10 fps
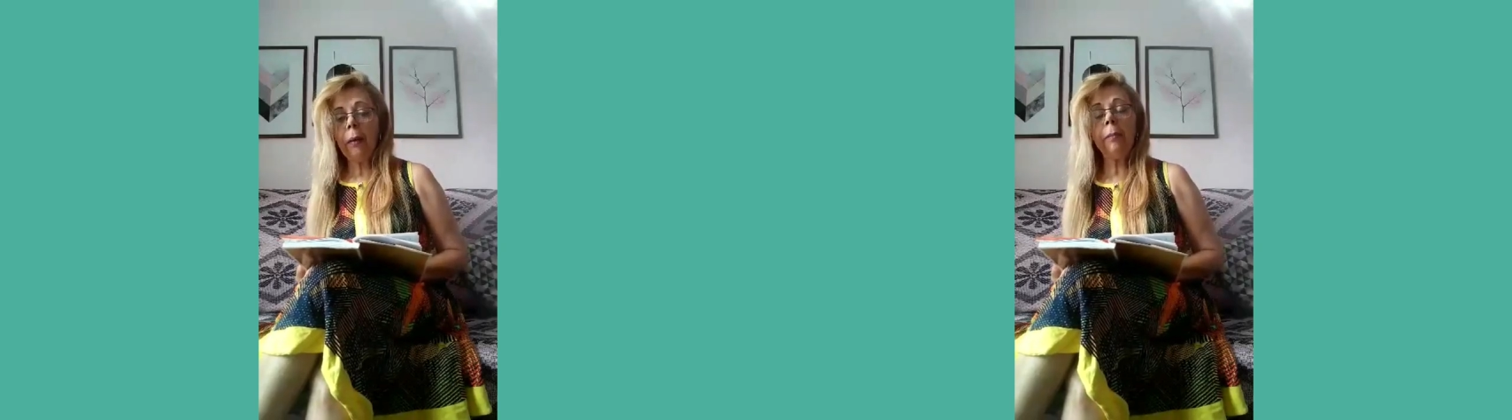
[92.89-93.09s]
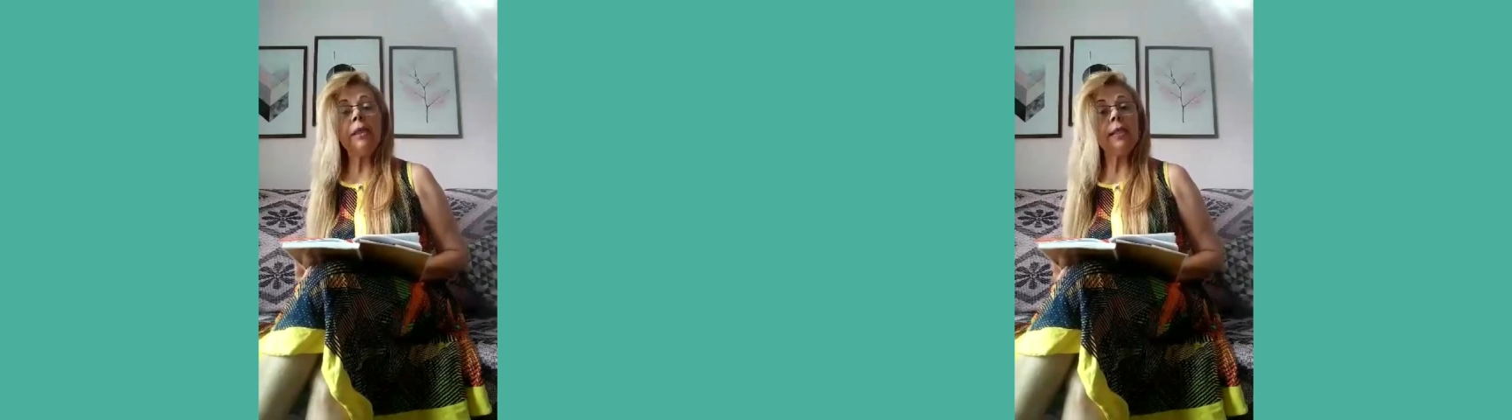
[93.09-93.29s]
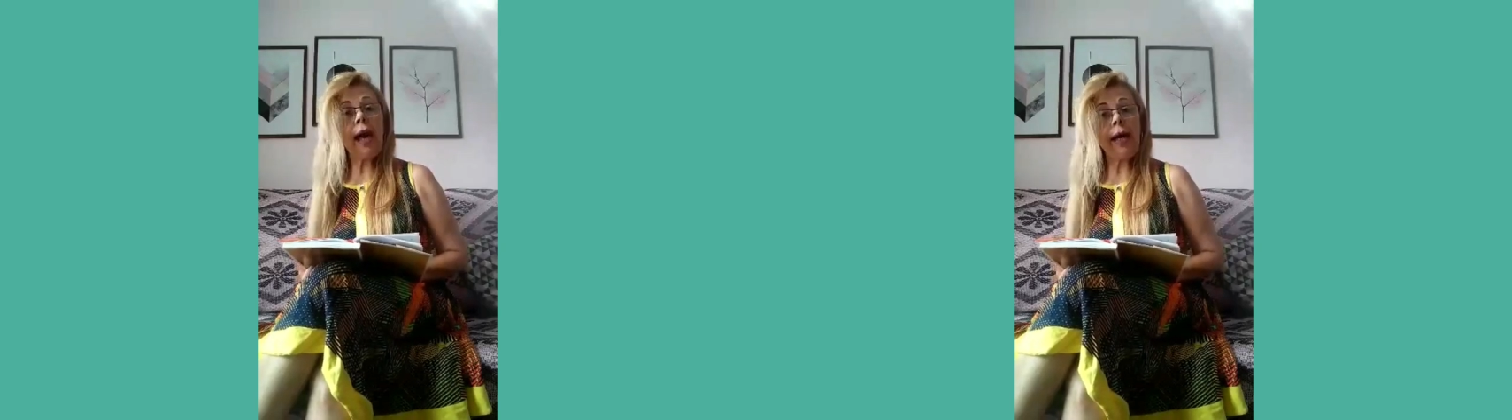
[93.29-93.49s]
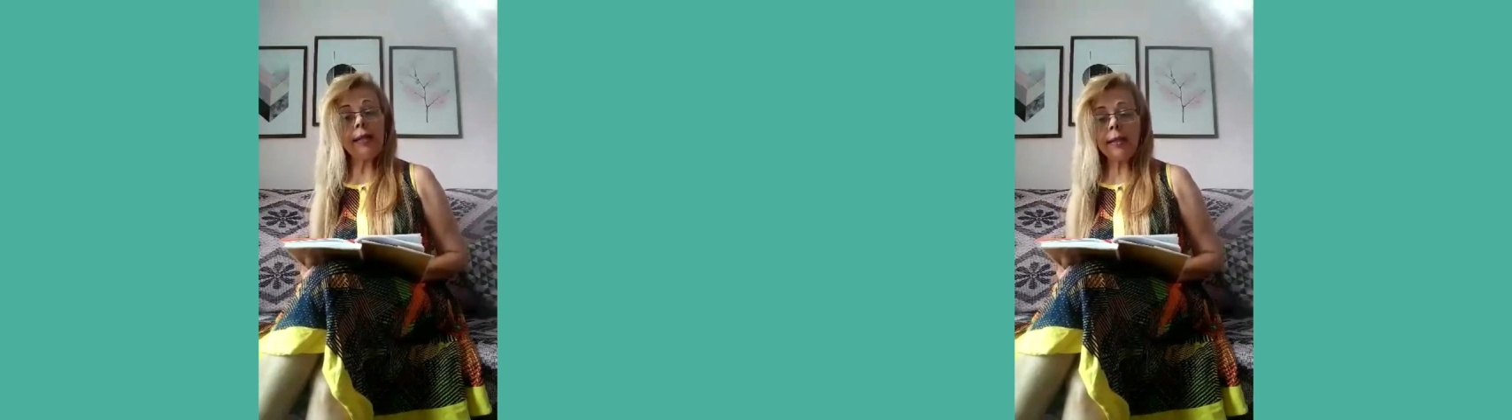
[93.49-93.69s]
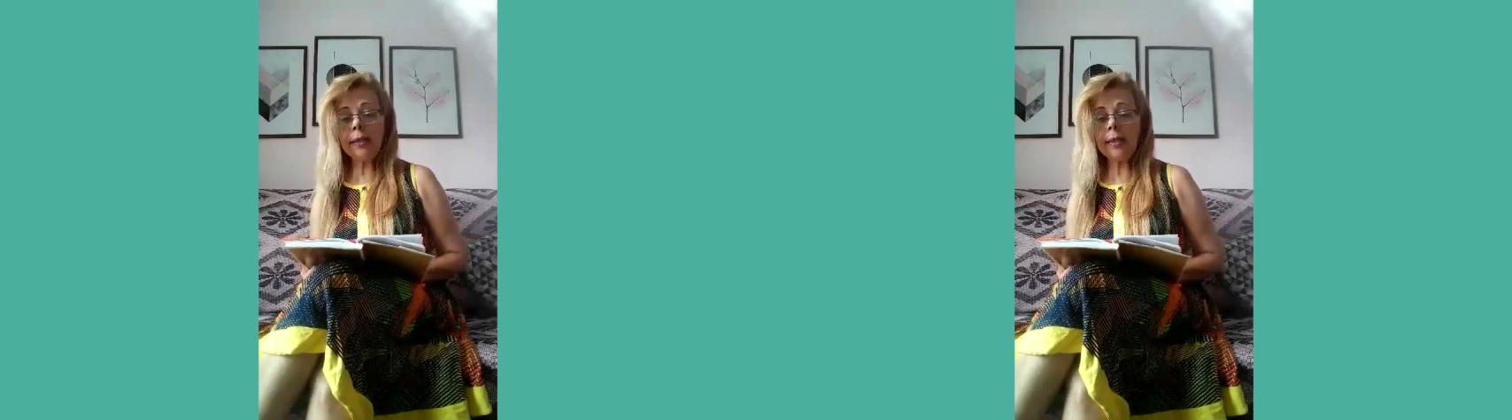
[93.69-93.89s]

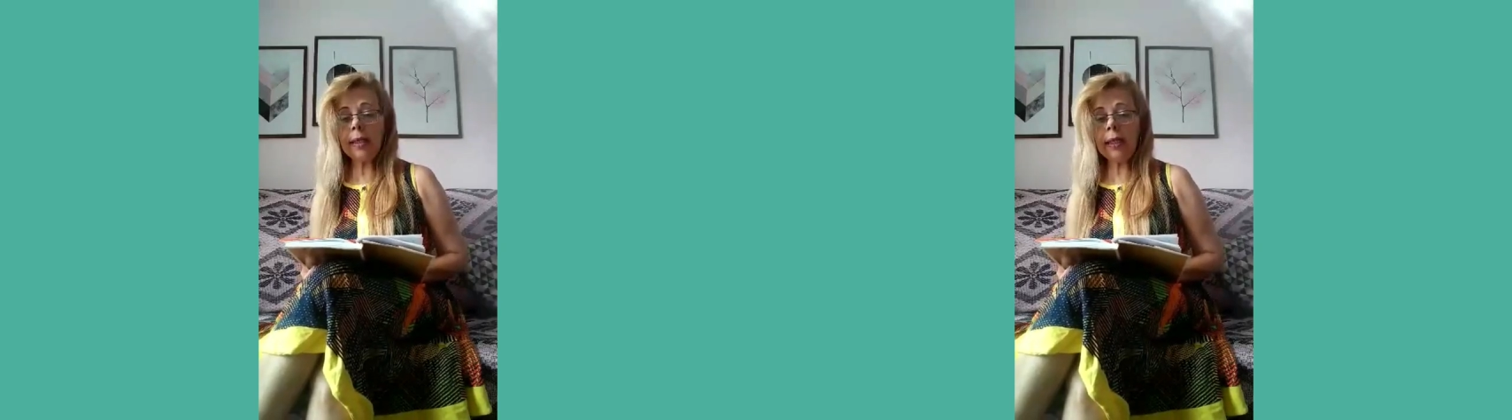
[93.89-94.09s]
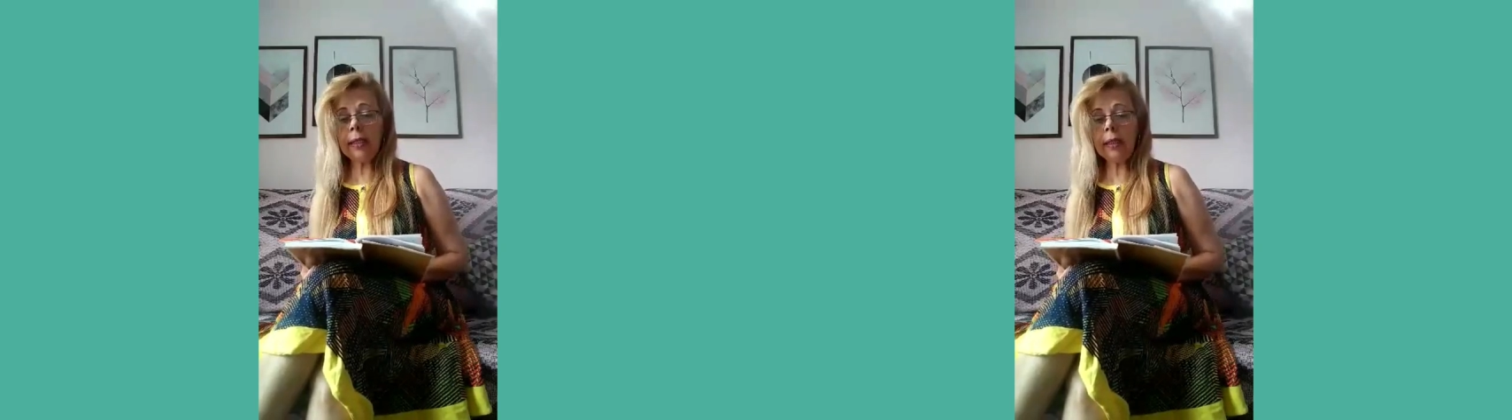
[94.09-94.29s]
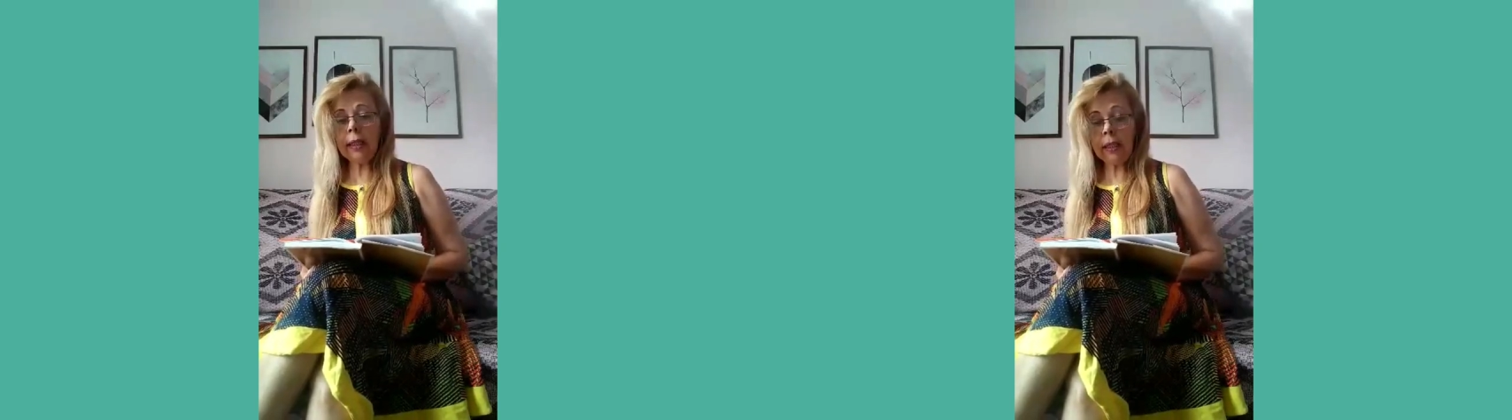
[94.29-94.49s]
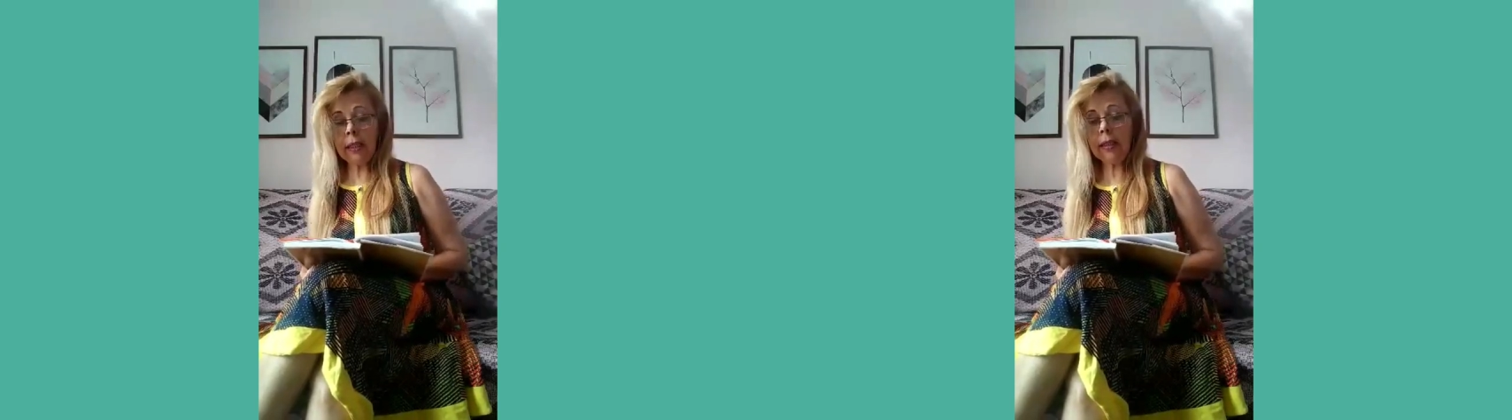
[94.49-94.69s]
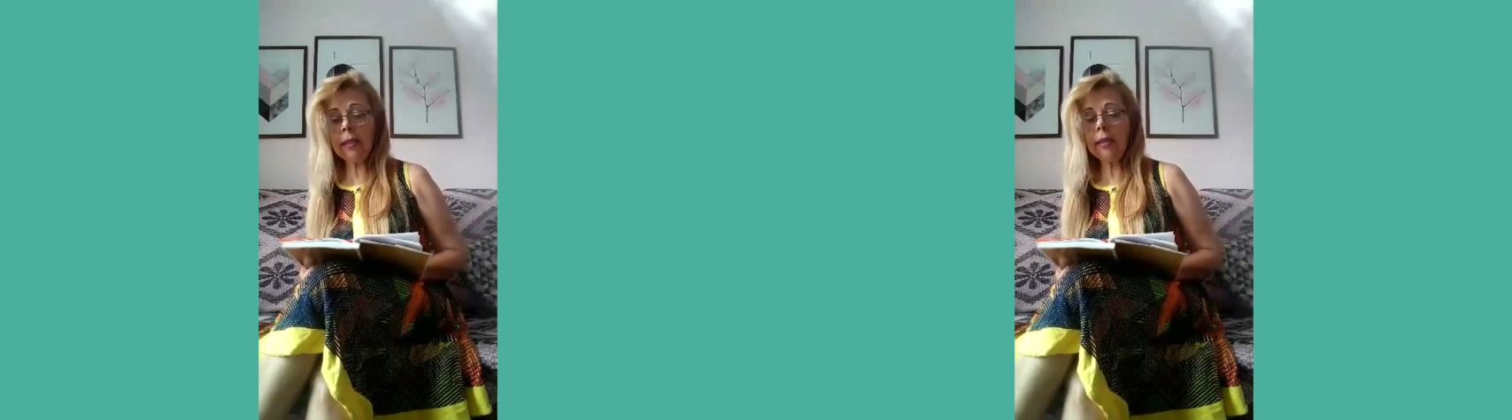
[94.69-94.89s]
Besides
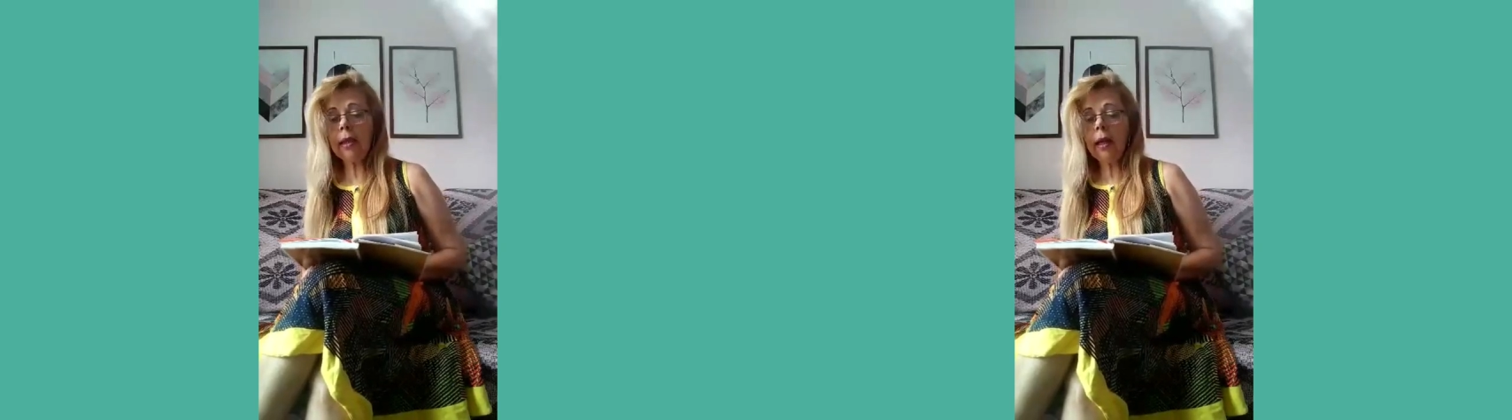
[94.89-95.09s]
this,